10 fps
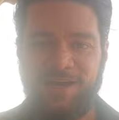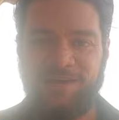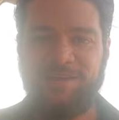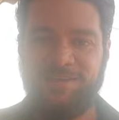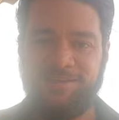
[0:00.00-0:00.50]

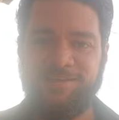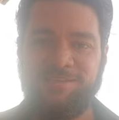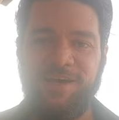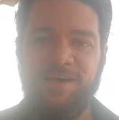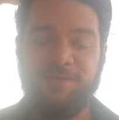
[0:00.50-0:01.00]
out of
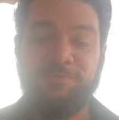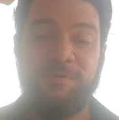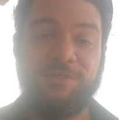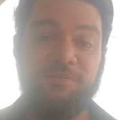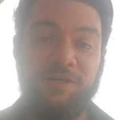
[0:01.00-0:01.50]
this.
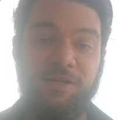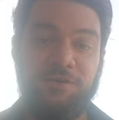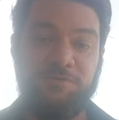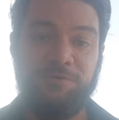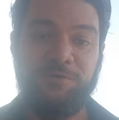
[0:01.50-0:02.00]
Specifically
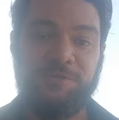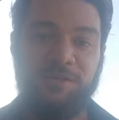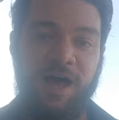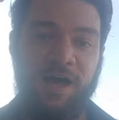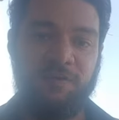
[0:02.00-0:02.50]
the first
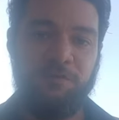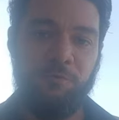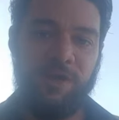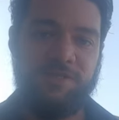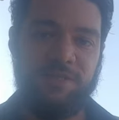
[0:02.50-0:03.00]
line of The
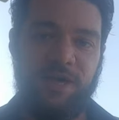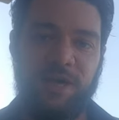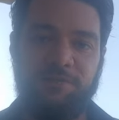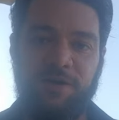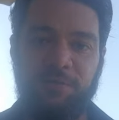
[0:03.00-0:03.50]

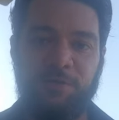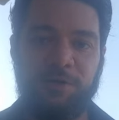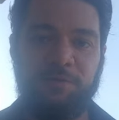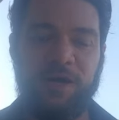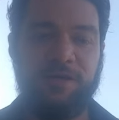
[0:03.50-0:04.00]
Wasteland, if I
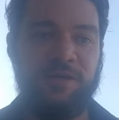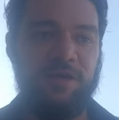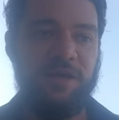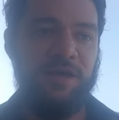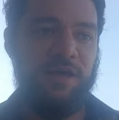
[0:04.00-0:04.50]
remember correctly,
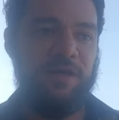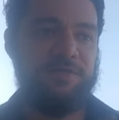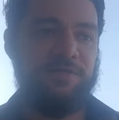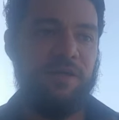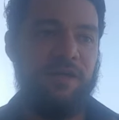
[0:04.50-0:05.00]

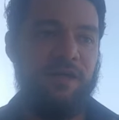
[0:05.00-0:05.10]
it's